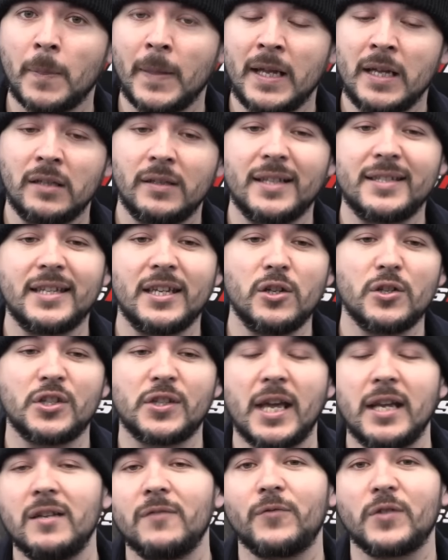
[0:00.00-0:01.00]
Let's say you're
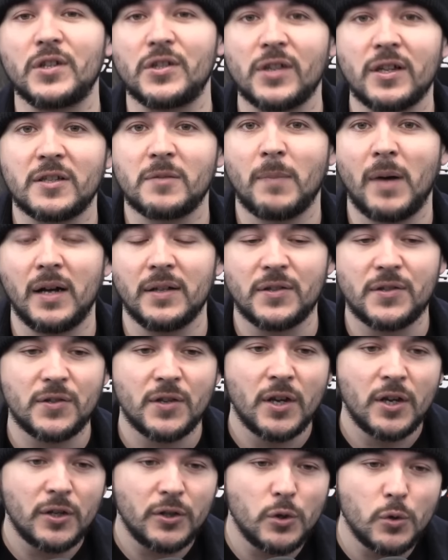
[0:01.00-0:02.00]
skating for six months.
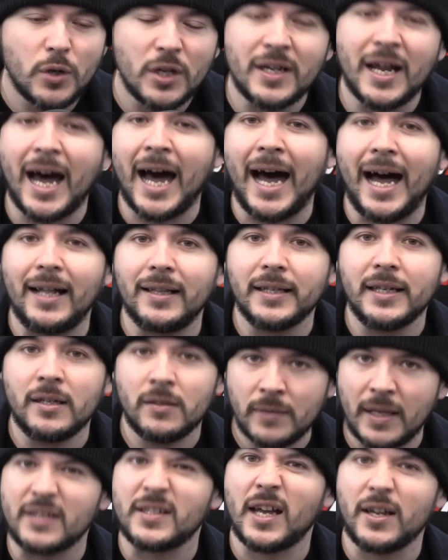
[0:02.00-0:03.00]
You can ollie.
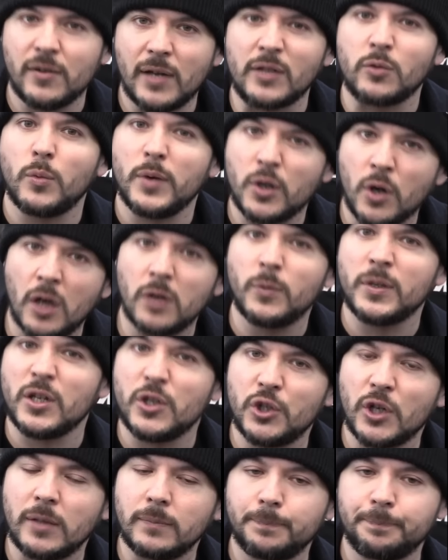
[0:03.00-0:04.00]
That's how. That's what we call it when you
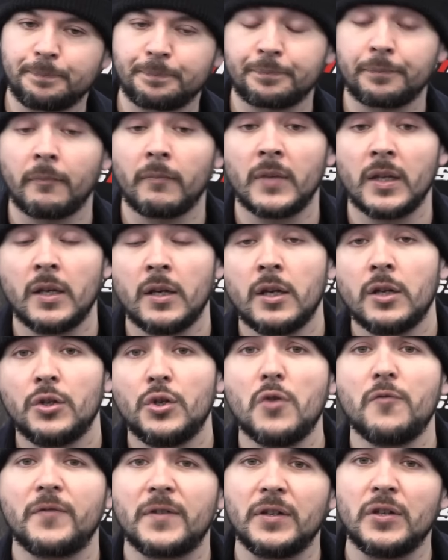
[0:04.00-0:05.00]
jump.
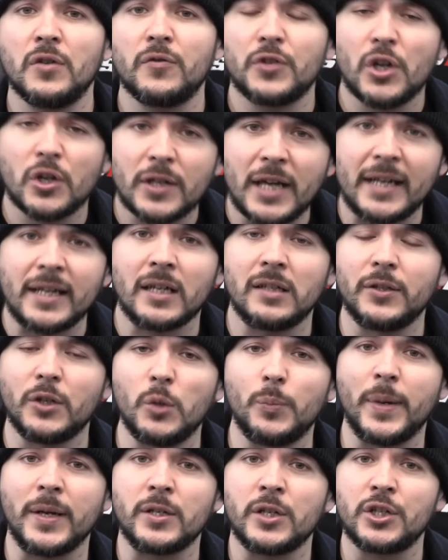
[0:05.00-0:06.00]
You've, you are getting a
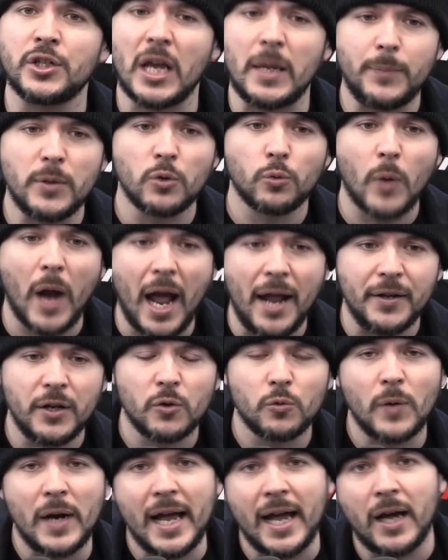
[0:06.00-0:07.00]
little bit in shape. You're riding
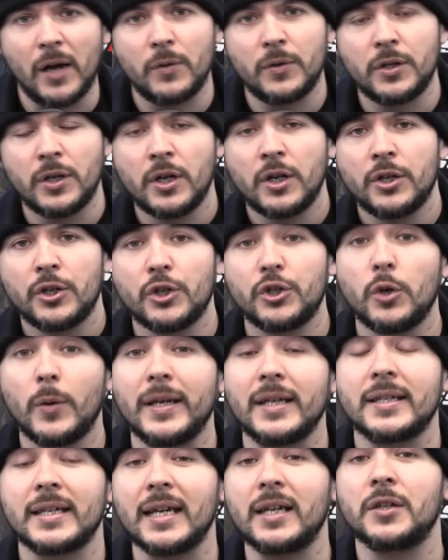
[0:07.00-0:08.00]
around. You're
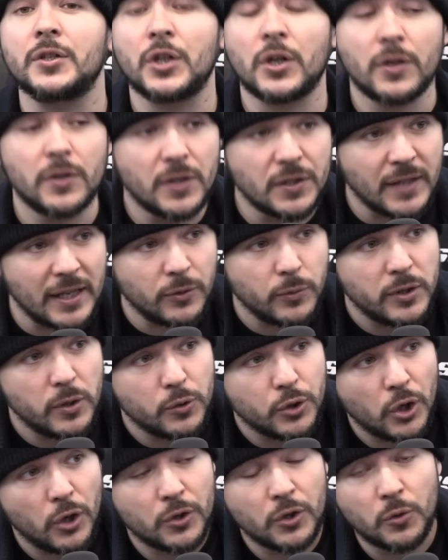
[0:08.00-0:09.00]
doing kick turns. That's when you
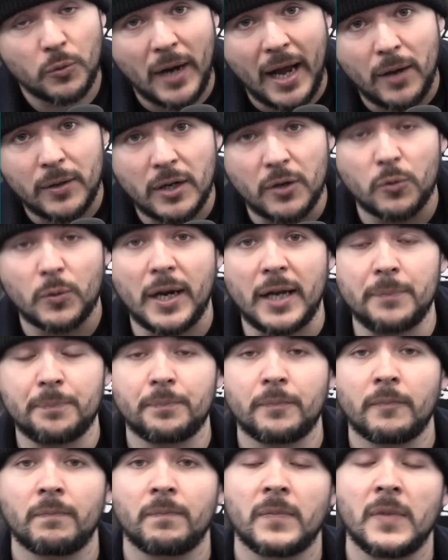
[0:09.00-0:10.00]
turn around on a ramp.
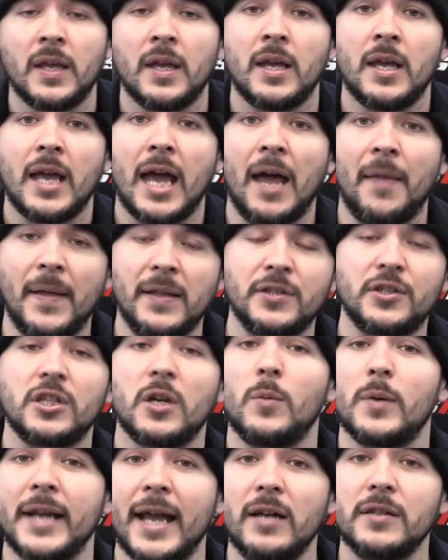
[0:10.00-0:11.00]
And then
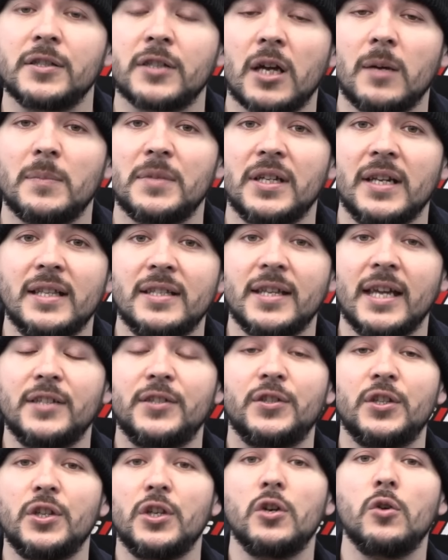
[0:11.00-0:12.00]
someone else comes in and says
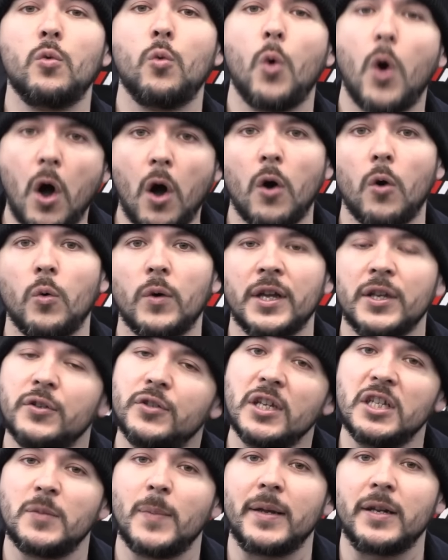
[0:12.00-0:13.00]
to you, Whoa, can you
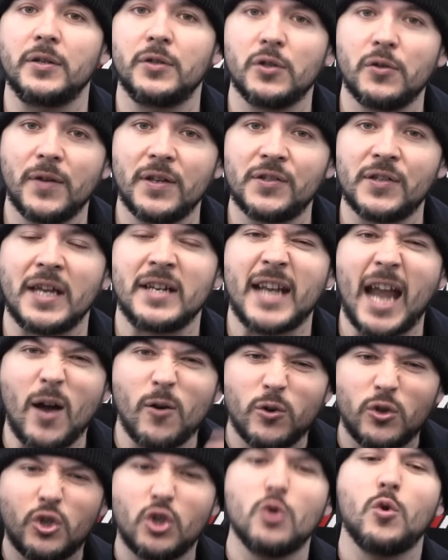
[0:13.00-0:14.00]
teach me how to do this? And now
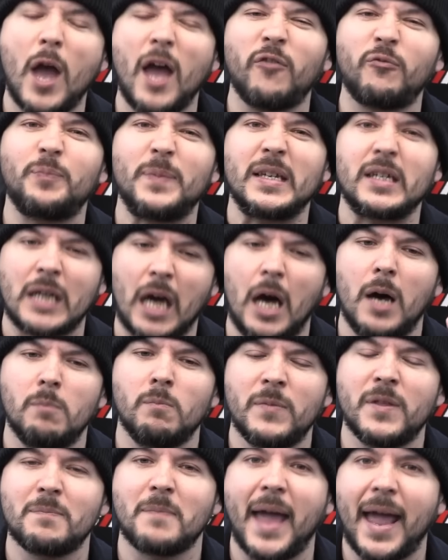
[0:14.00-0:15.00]
you have
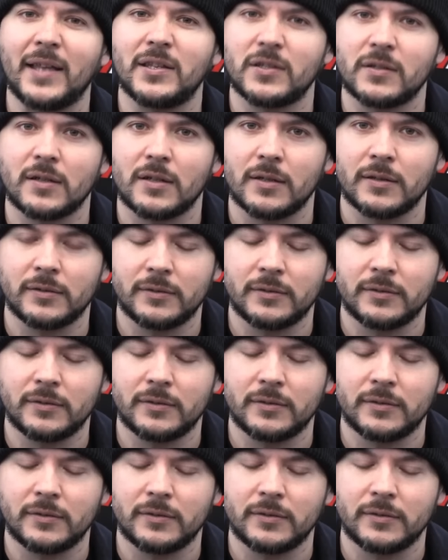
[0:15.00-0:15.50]
become the master.